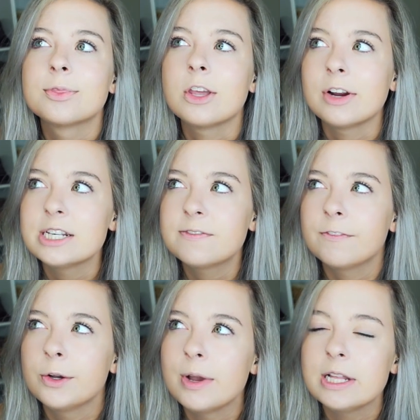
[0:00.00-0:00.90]
There is
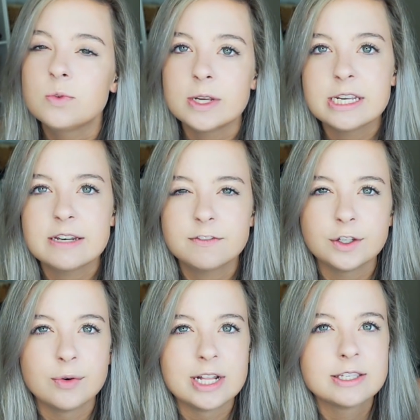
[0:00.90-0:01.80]
fluids. We did
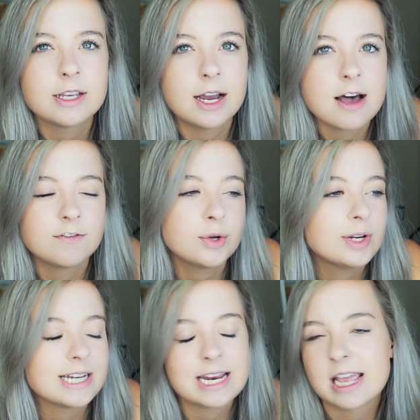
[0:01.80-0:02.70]
fluid
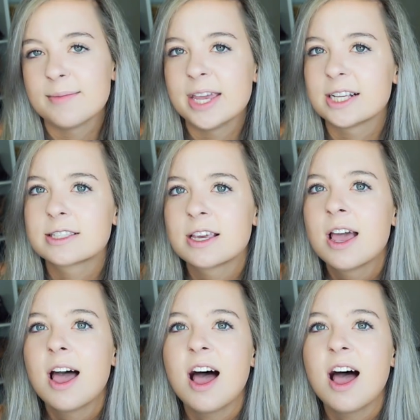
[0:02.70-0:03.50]
dynamics,